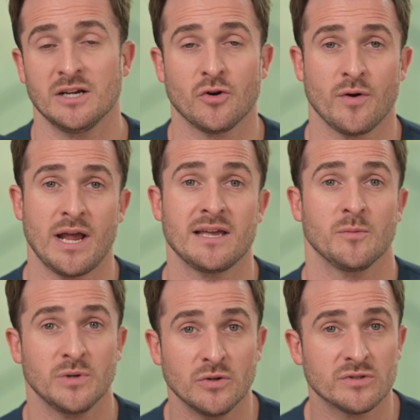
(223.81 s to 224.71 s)
and create a
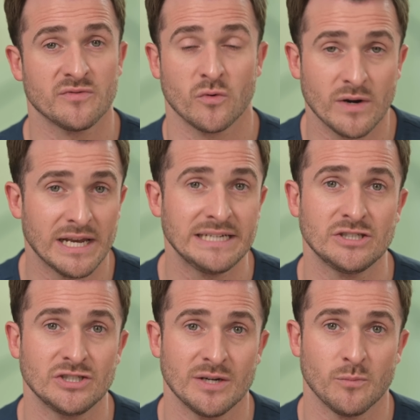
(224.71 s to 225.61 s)
beautiful
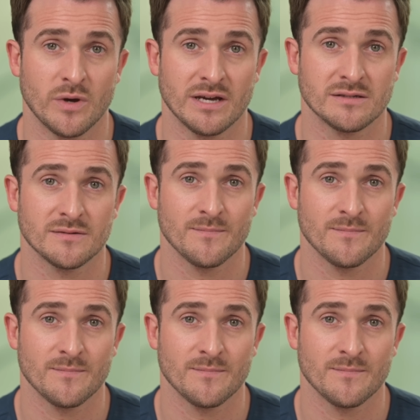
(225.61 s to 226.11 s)
relationship with us.